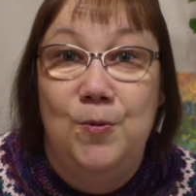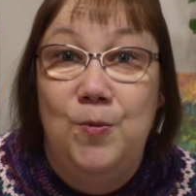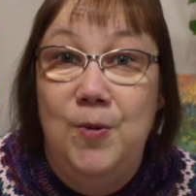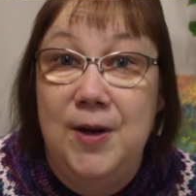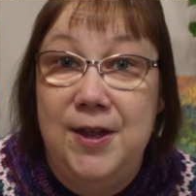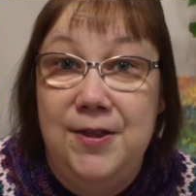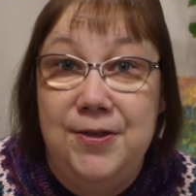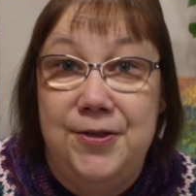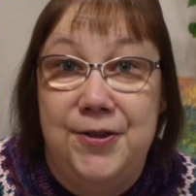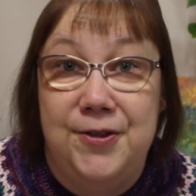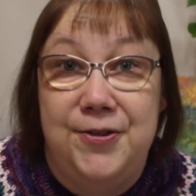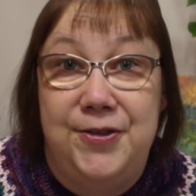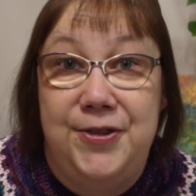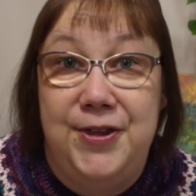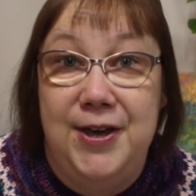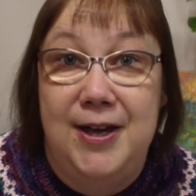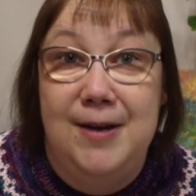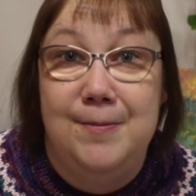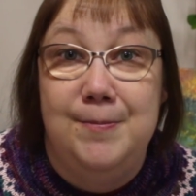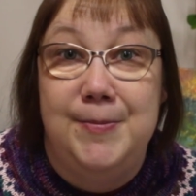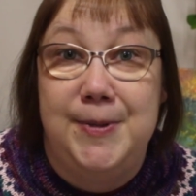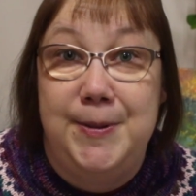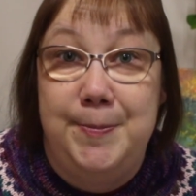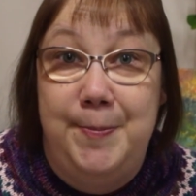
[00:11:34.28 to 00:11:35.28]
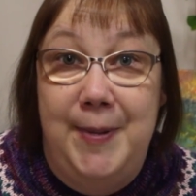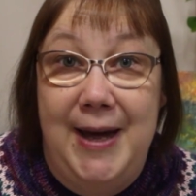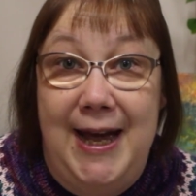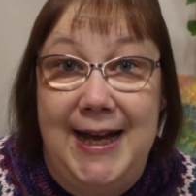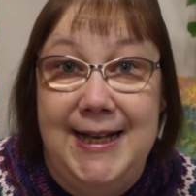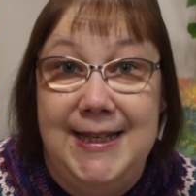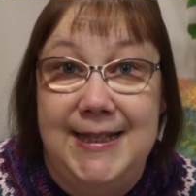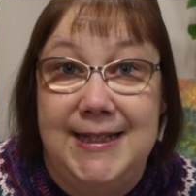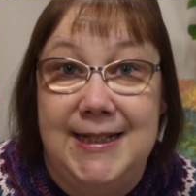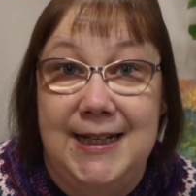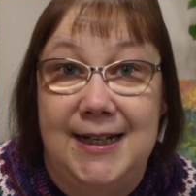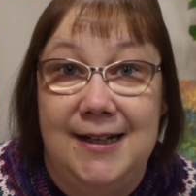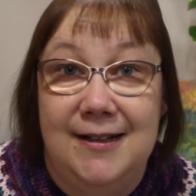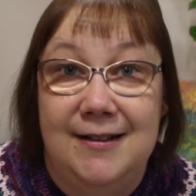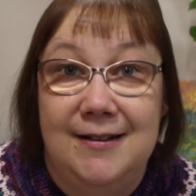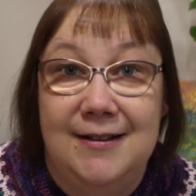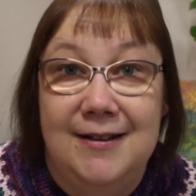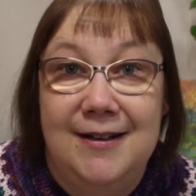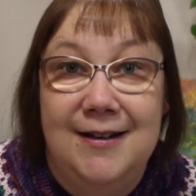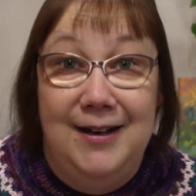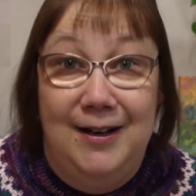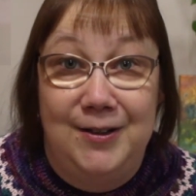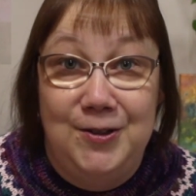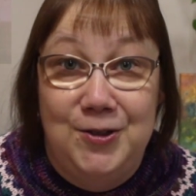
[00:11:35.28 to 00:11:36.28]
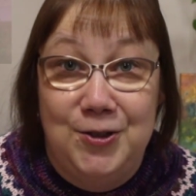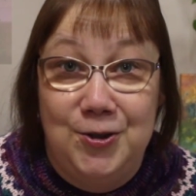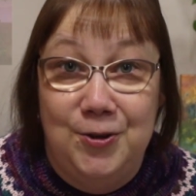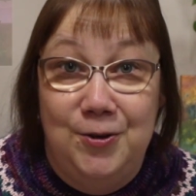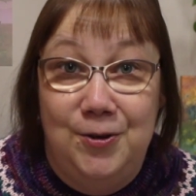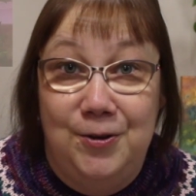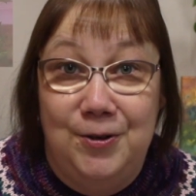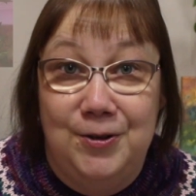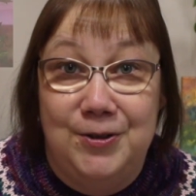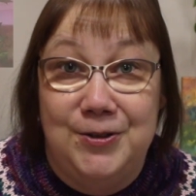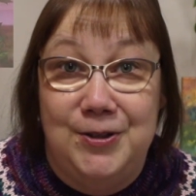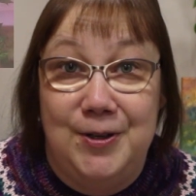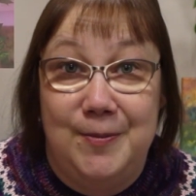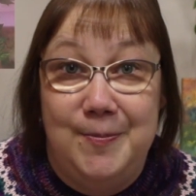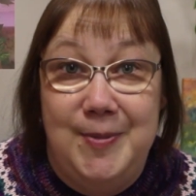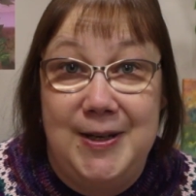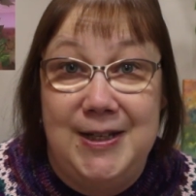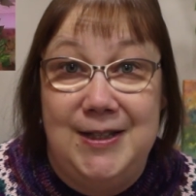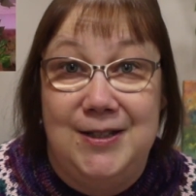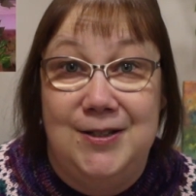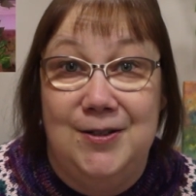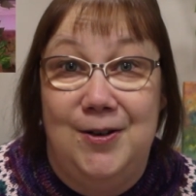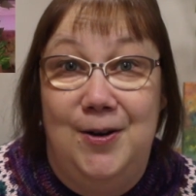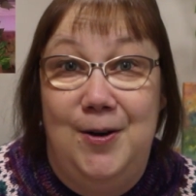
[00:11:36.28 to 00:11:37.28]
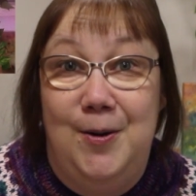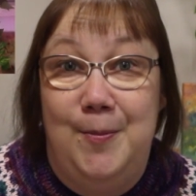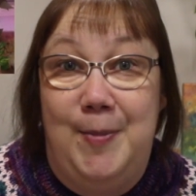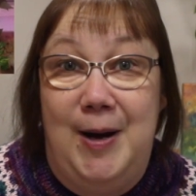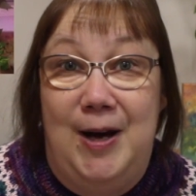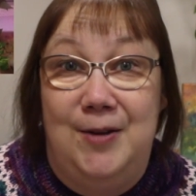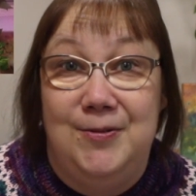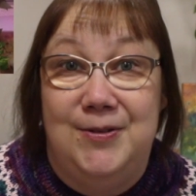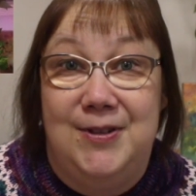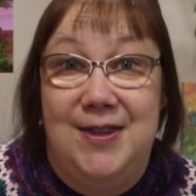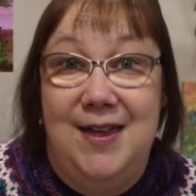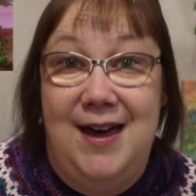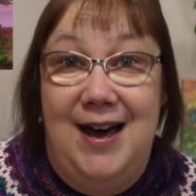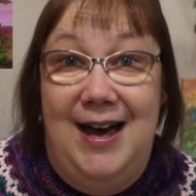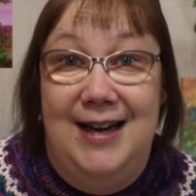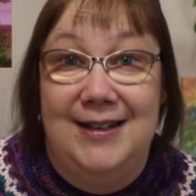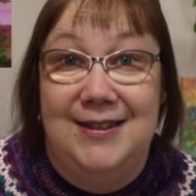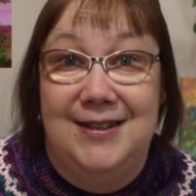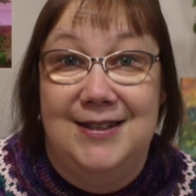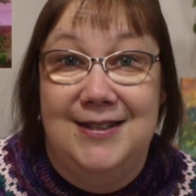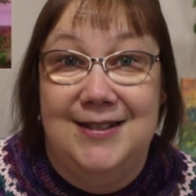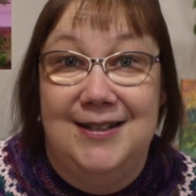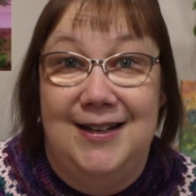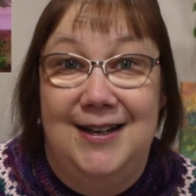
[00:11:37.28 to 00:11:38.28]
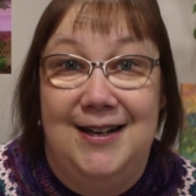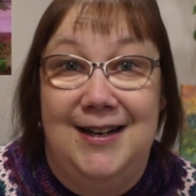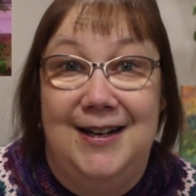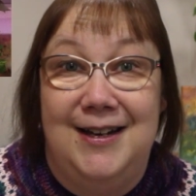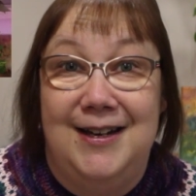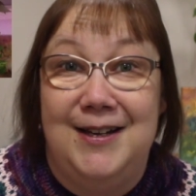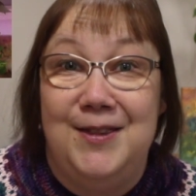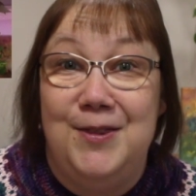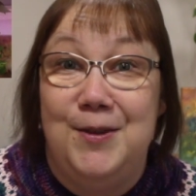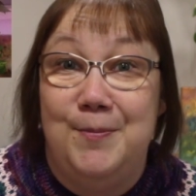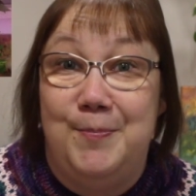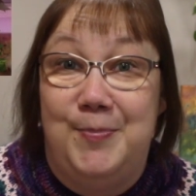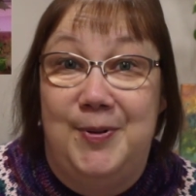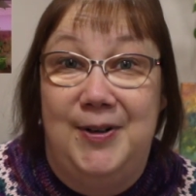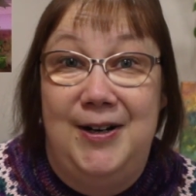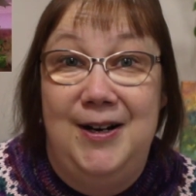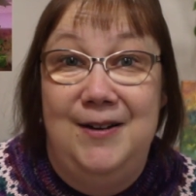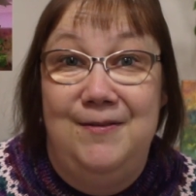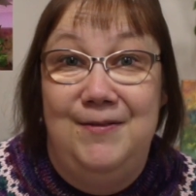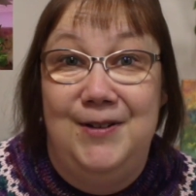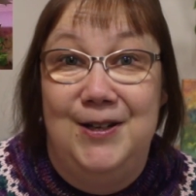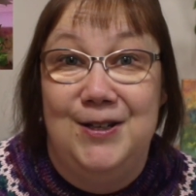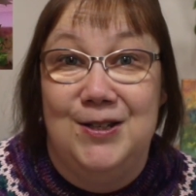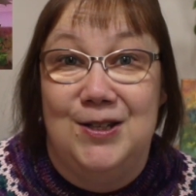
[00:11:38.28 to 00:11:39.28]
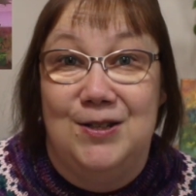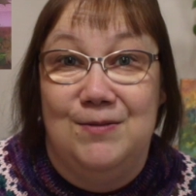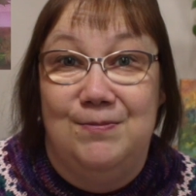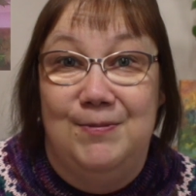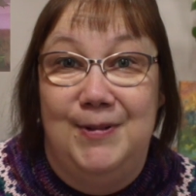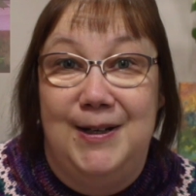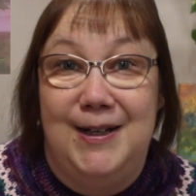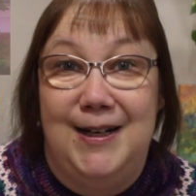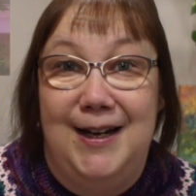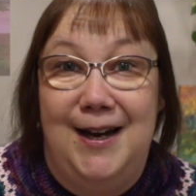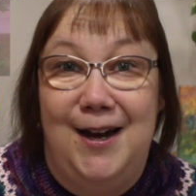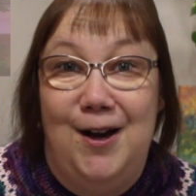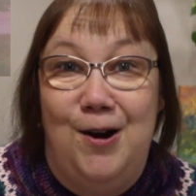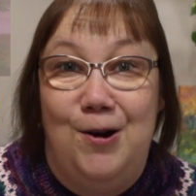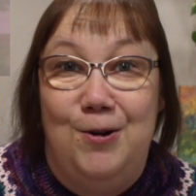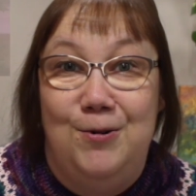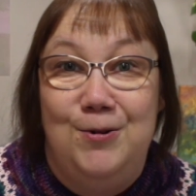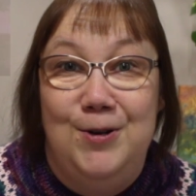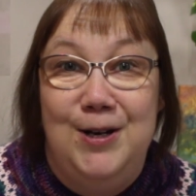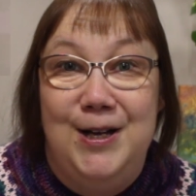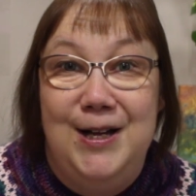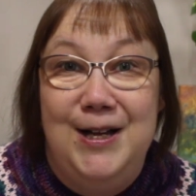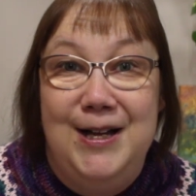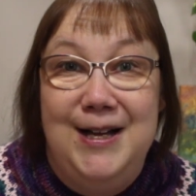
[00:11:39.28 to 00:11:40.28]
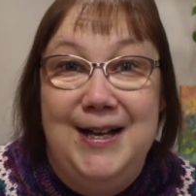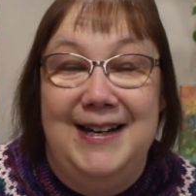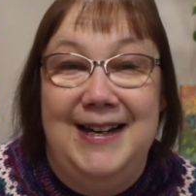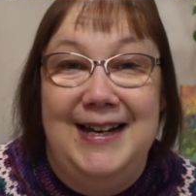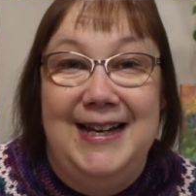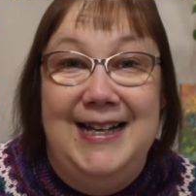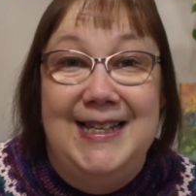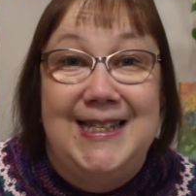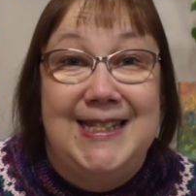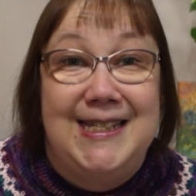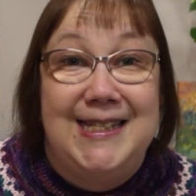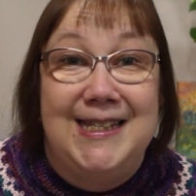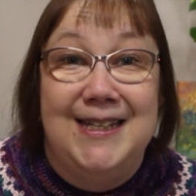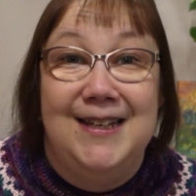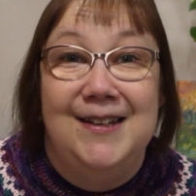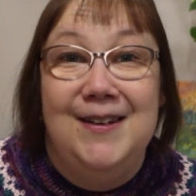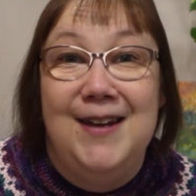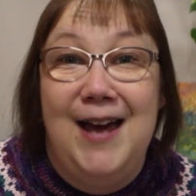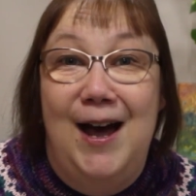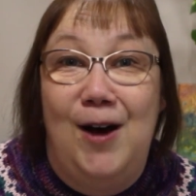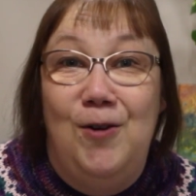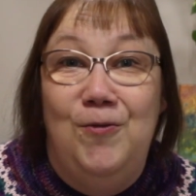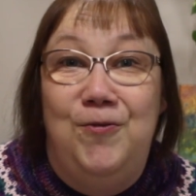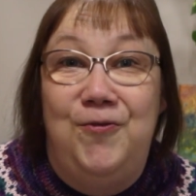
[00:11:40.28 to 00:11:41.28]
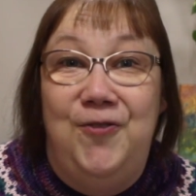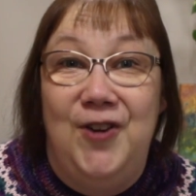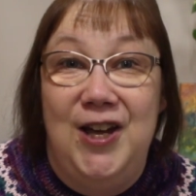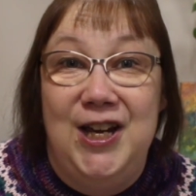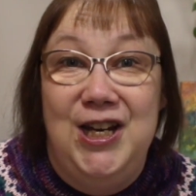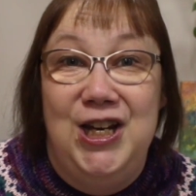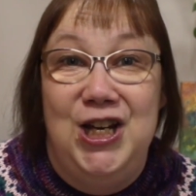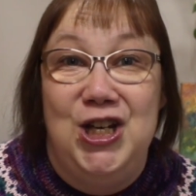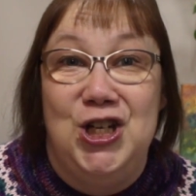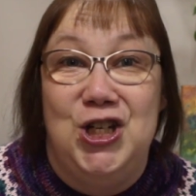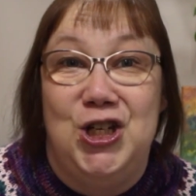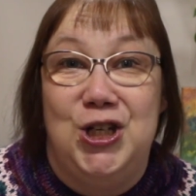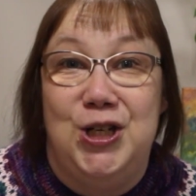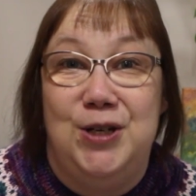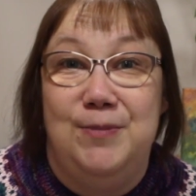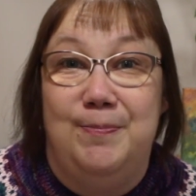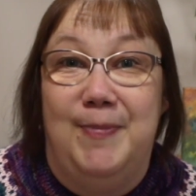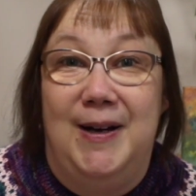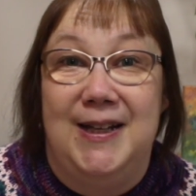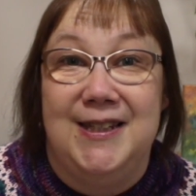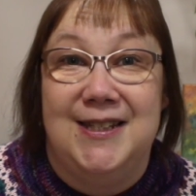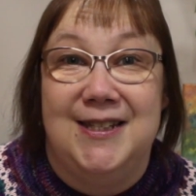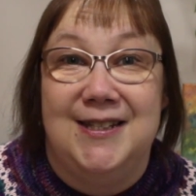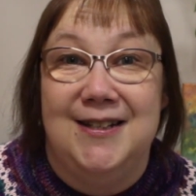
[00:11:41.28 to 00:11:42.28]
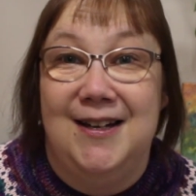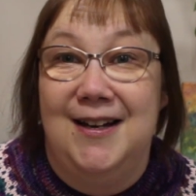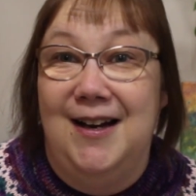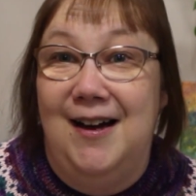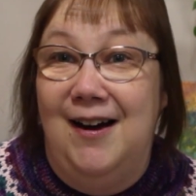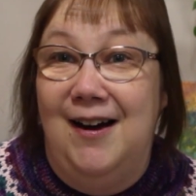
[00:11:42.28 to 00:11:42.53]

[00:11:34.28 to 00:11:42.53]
a winter-themed painting. I talked a bit about that in the previous video. It's now finished, but